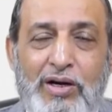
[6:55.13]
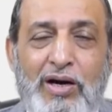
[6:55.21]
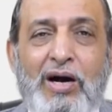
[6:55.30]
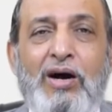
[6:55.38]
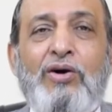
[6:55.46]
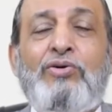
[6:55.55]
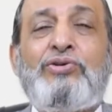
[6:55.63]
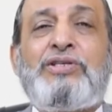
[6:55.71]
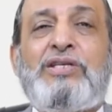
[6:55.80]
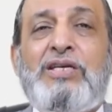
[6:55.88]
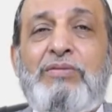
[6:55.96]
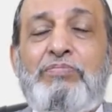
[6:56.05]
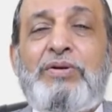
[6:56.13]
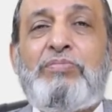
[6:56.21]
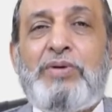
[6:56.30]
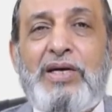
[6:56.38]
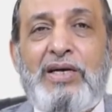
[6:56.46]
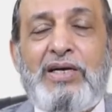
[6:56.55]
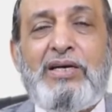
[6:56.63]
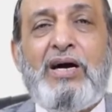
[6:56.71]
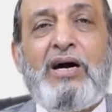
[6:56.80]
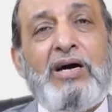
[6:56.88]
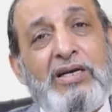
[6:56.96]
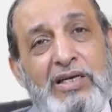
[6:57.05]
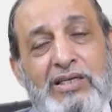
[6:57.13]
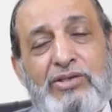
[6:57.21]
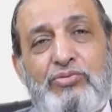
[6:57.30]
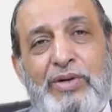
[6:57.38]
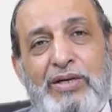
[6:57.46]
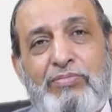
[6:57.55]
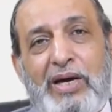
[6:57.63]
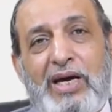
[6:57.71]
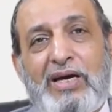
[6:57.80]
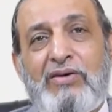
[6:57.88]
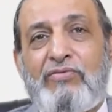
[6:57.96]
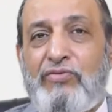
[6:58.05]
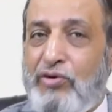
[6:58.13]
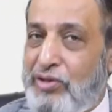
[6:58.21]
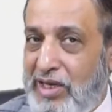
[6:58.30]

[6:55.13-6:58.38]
how she prepared her instrument bag for the